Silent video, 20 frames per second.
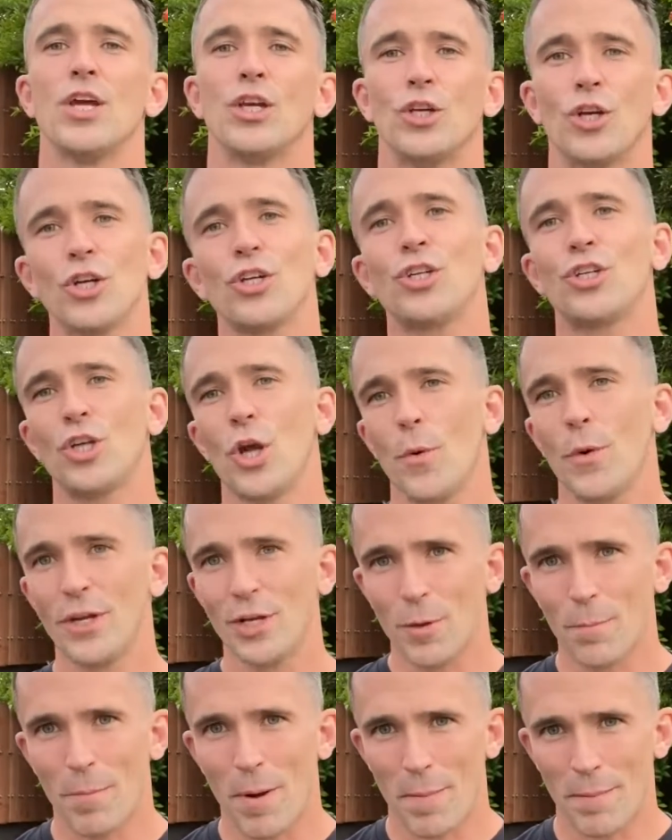You're showing
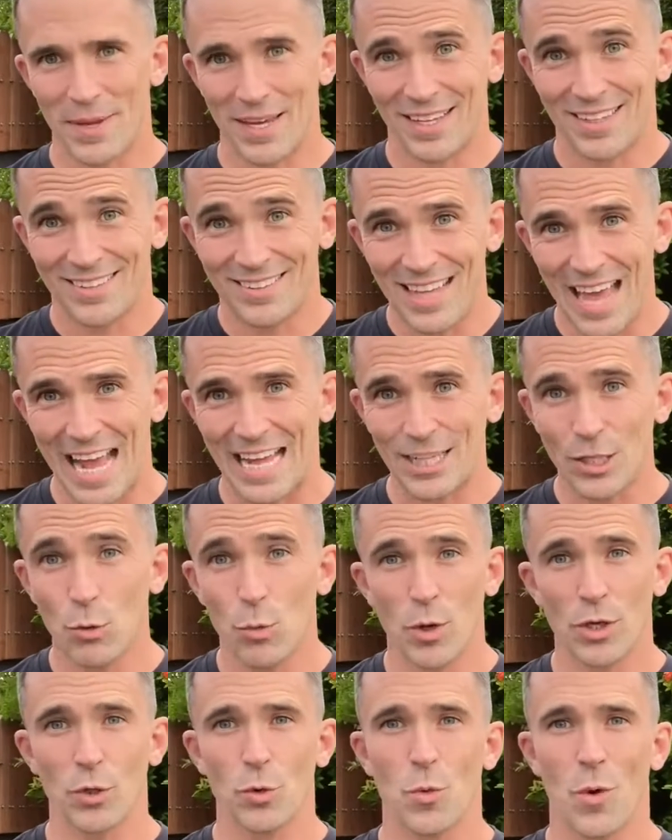your puppy exactly
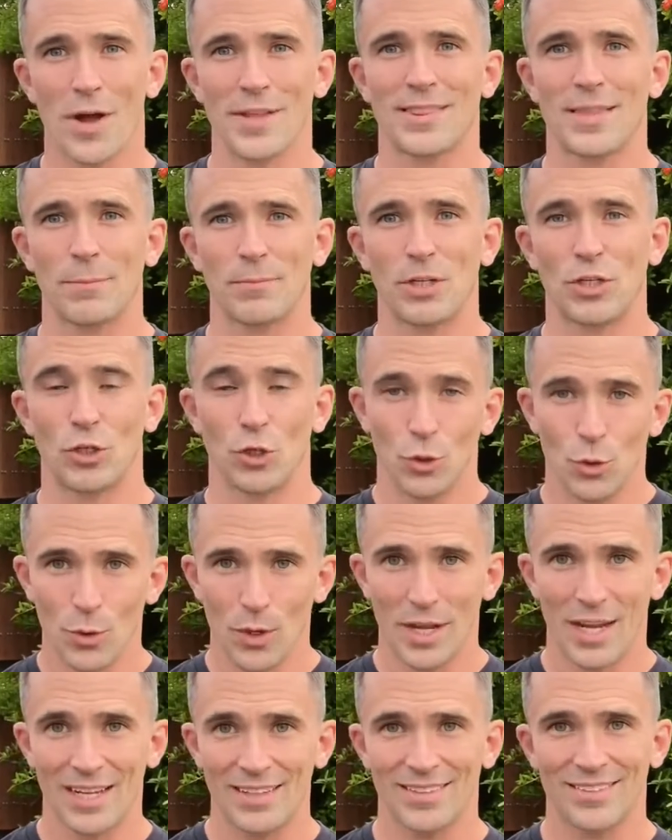what you want them to do
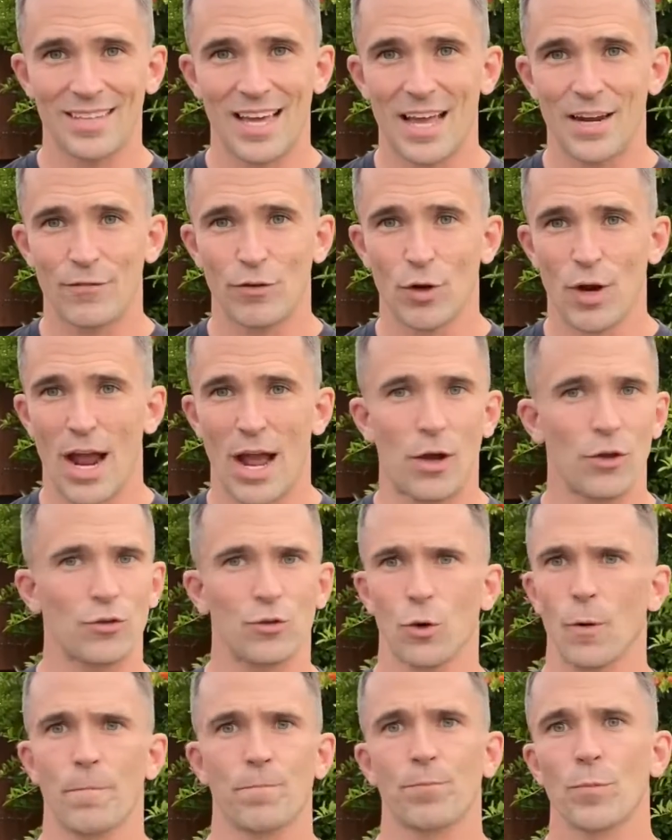inside of your house
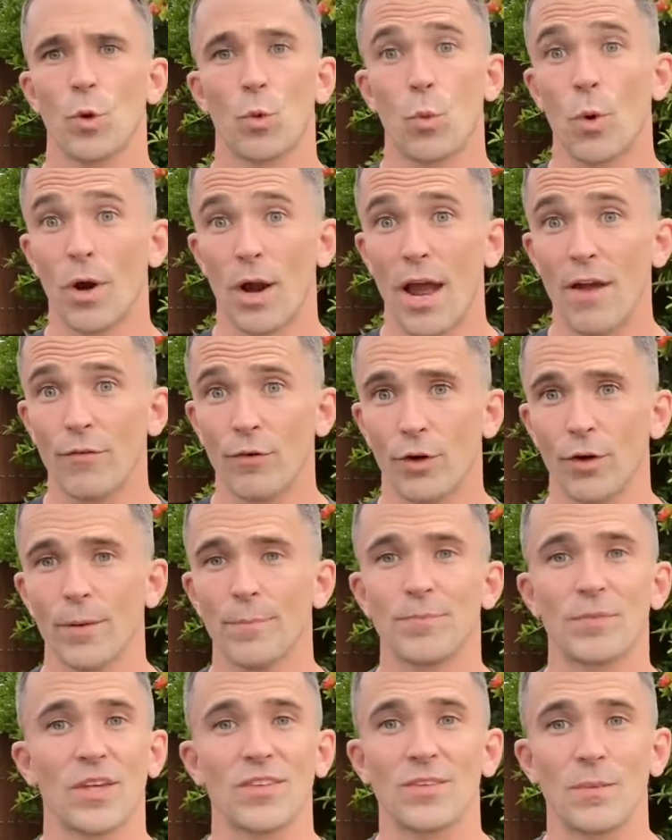or wherever,
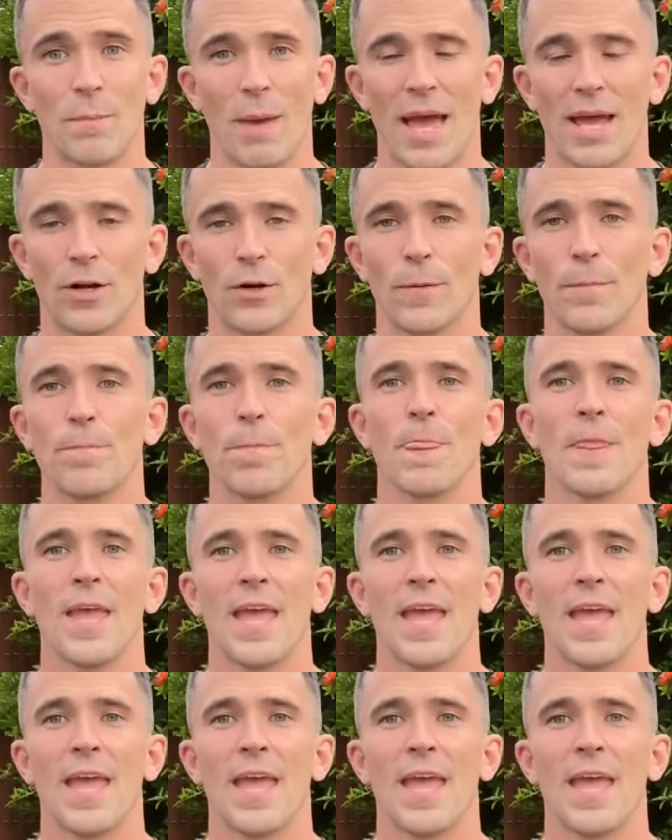doesn't matter.